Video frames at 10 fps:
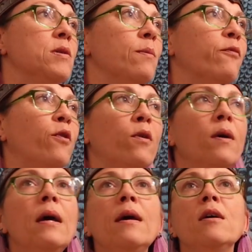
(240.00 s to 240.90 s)
them for
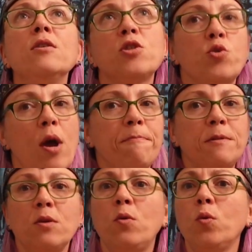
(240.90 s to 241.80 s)
straps
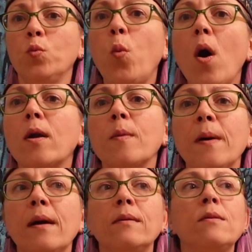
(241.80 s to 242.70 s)
to hold water
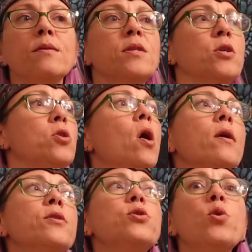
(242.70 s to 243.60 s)
bottles,
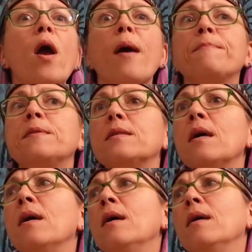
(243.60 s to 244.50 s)
guitar straps,
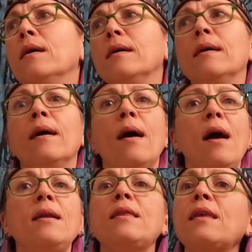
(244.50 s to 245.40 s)

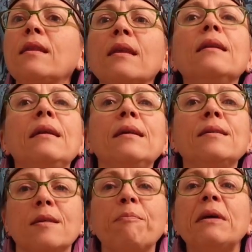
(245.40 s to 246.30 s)
anything that
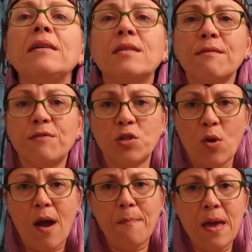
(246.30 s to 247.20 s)
needs a piece of
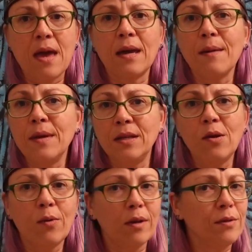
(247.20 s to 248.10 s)
strapping. I mean,
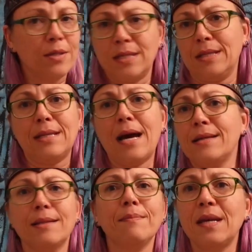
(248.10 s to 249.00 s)
you could use it to tie
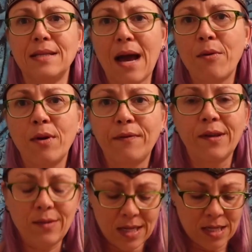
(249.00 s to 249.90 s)
something down if
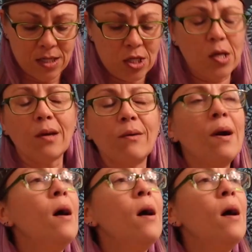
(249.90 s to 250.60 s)
you needed to.